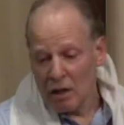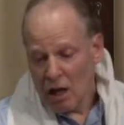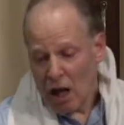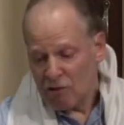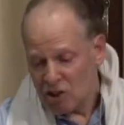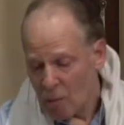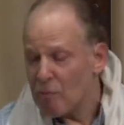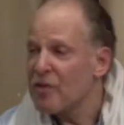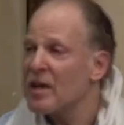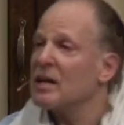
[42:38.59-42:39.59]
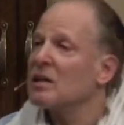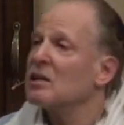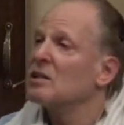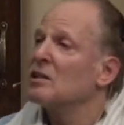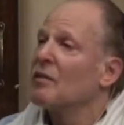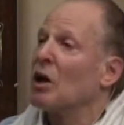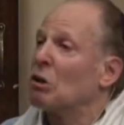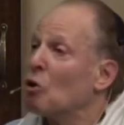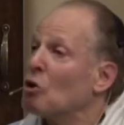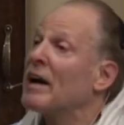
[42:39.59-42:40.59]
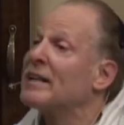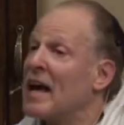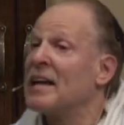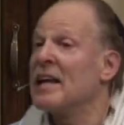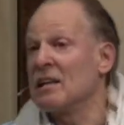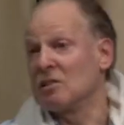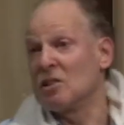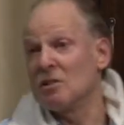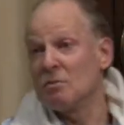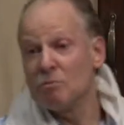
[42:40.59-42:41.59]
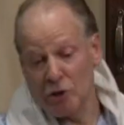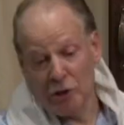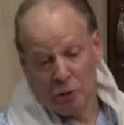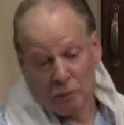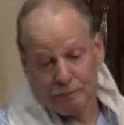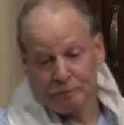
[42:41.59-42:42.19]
of some things that look like dead ends to you.